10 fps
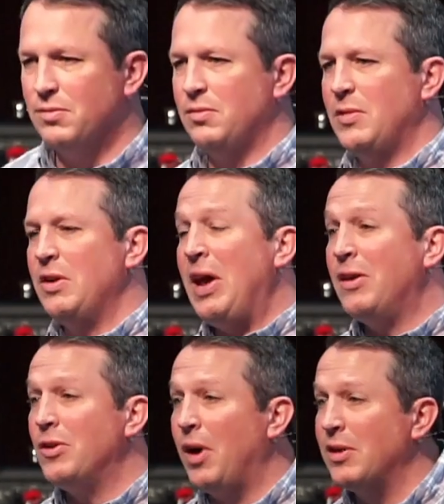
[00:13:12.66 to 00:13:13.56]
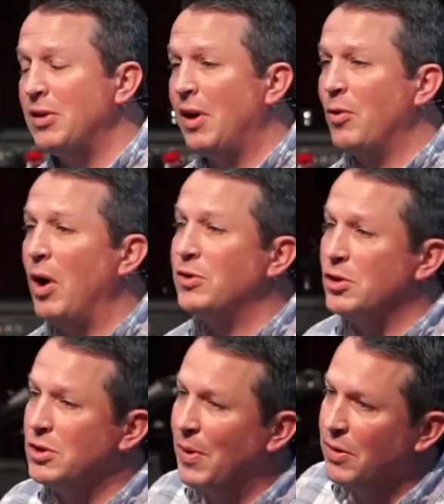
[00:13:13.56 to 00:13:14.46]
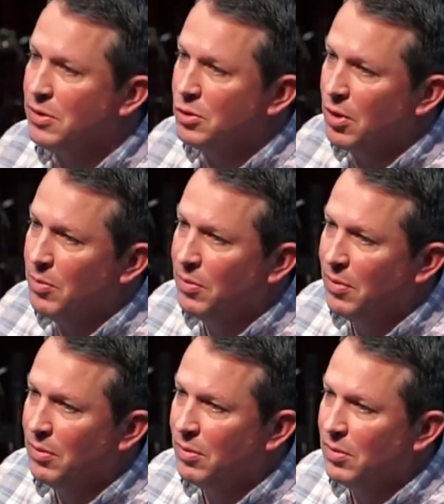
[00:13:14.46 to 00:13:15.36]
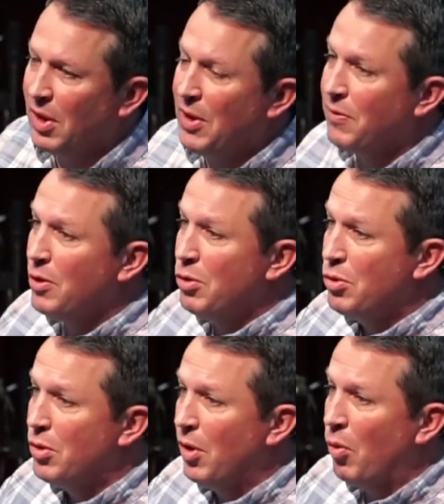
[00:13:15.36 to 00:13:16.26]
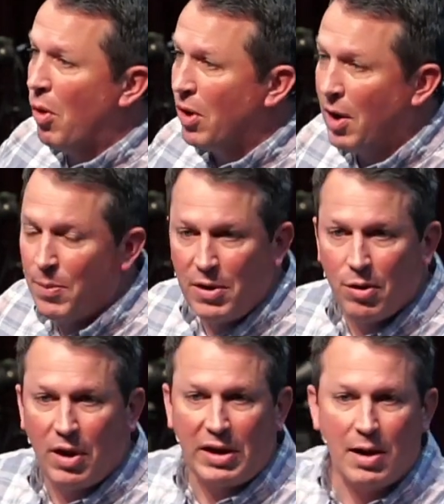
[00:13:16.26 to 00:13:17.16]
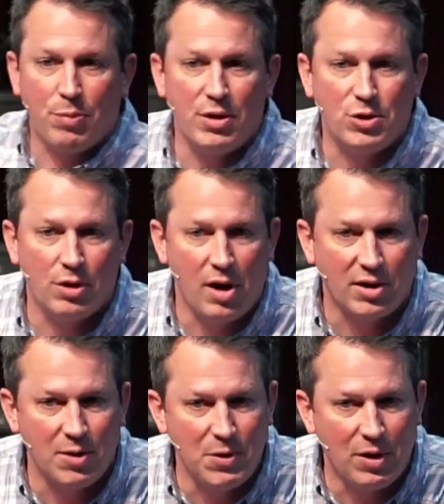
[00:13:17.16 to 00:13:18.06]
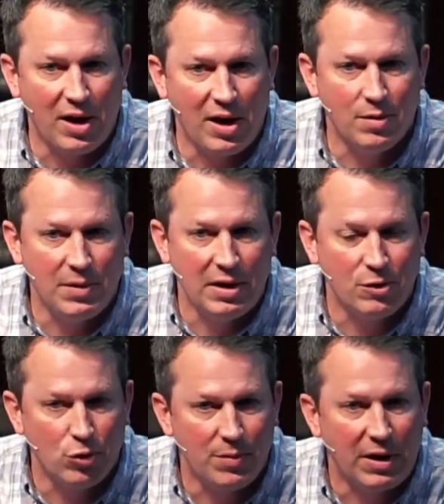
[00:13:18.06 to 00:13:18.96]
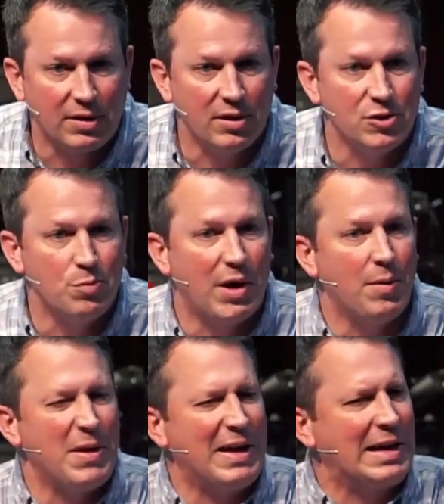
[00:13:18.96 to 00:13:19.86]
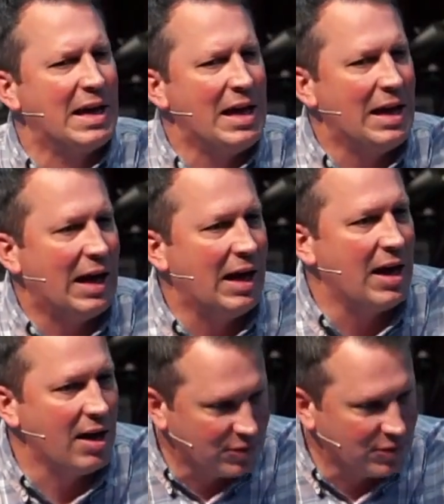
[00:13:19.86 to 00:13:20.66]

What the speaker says: Now, Daniel has a lot of questions about this dream. Like if you woke up and you're like, I'm pretty sure God communicated to me in a dream like this, you'd probably be like, I have